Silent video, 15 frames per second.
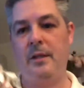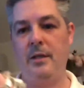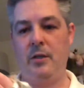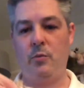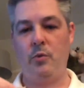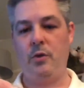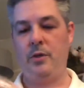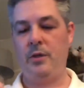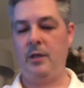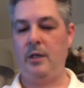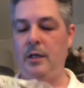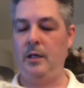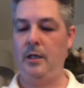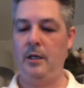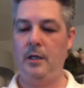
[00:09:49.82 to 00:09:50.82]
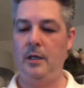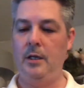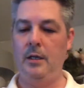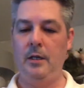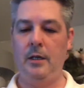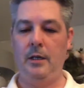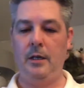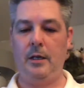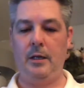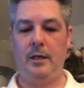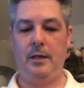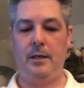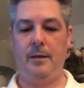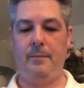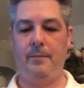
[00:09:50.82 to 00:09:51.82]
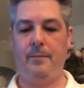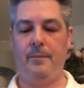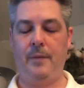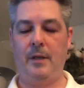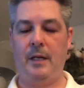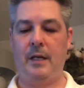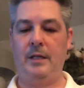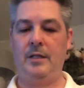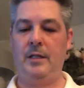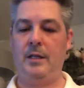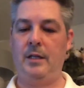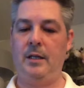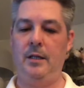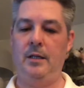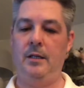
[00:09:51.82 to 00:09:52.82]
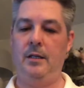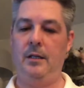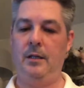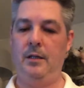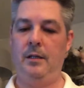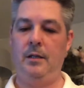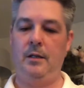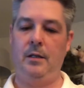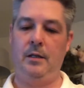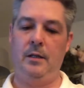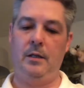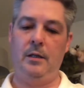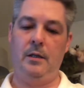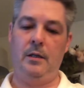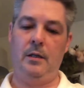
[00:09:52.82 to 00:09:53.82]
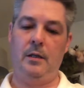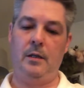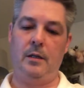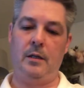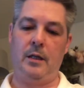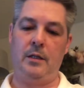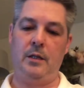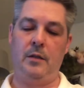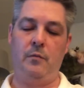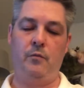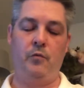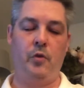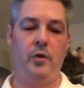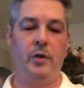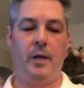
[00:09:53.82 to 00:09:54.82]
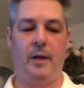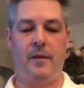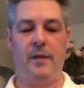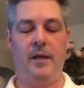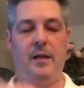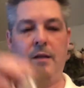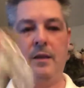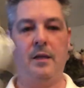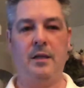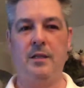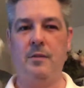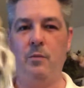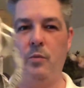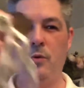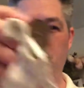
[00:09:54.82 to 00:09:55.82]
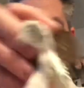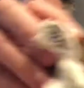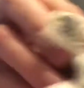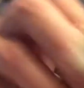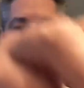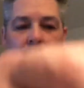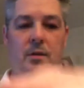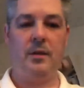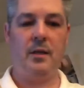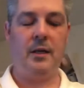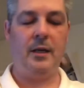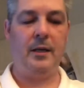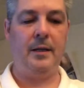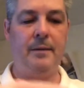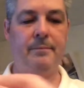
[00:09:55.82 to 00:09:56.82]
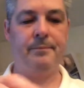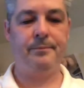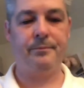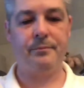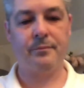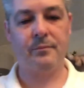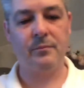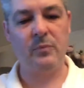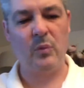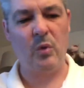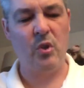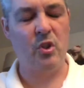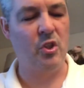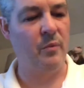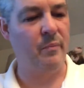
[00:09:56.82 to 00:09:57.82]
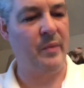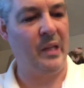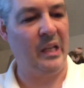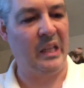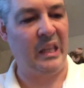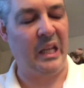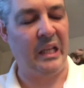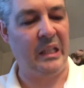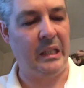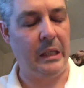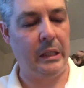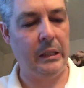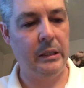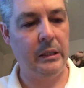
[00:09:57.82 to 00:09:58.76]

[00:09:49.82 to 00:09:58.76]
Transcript: this was a cancer run. I think this was something like